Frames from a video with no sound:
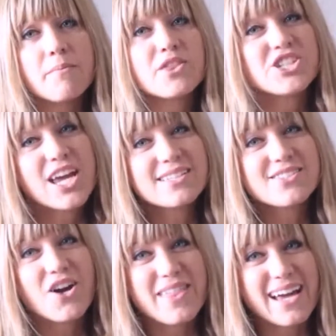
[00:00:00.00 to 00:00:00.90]
um, the
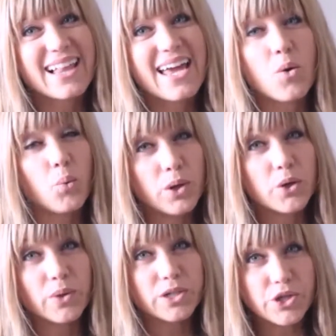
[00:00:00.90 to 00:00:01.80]
chances are that client
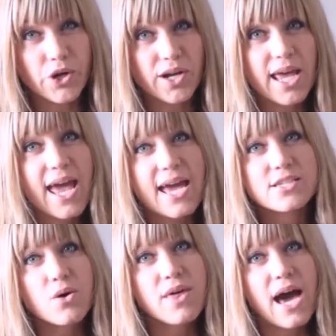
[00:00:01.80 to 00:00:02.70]
will return.
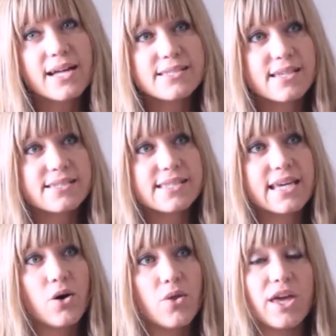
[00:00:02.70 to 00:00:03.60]
And so that's a
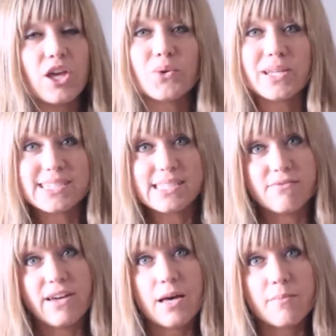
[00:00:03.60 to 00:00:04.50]
skill that you need to
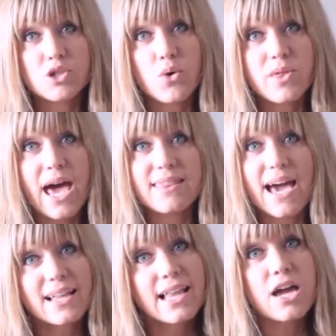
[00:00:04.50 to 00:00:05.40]
develop so that
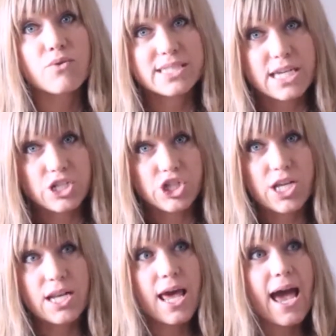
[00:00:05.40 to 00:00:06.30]
that client
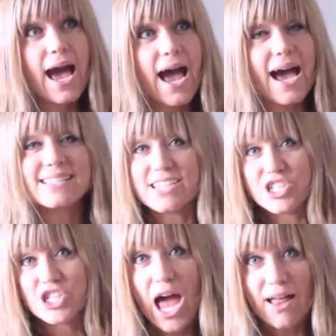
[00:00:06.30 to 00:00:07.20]
retention as
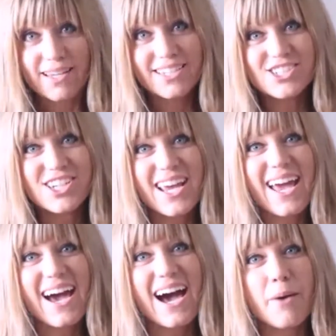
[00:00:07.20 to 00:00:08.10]
a challenge
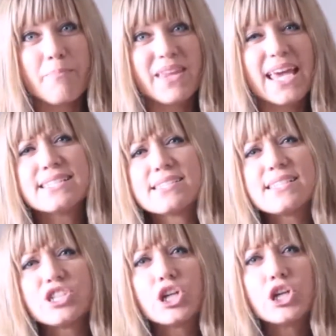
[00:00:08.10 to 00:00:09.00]
um,
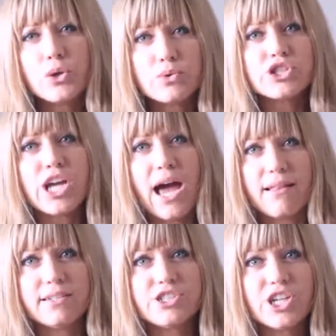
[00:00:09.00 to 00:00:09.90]
isn't such a huge
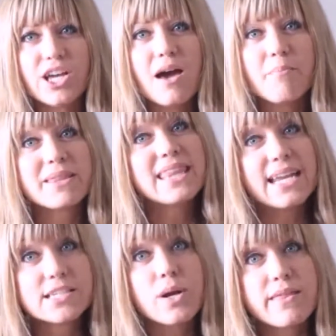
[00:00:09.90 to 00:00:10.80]
challenge. But
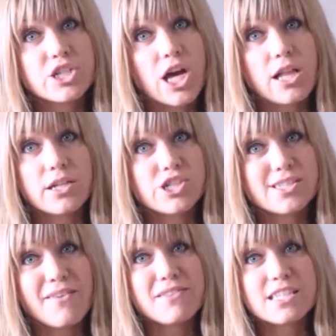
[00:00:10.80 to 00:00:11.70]
that is one of the
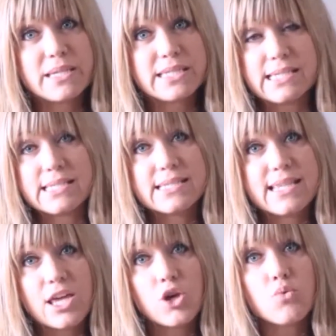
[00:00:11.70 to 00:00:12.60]
challenges of this business is
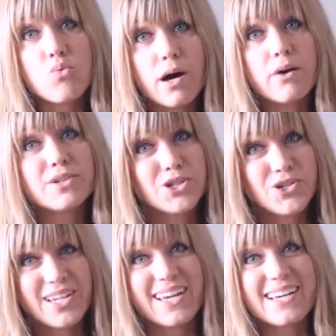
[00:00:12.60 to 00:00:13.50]
that you want
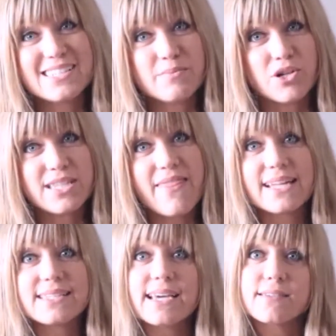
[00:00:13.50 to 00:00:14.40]
returning customers, and
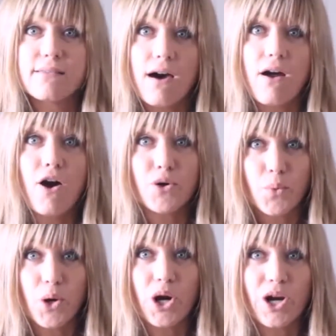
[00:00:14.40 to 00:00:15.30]
that takes a lot of
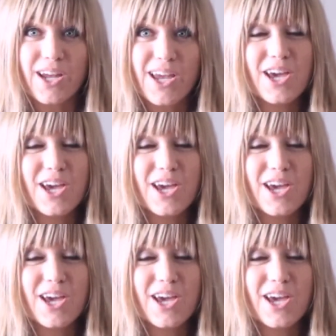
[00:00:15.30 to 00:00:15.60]
hard work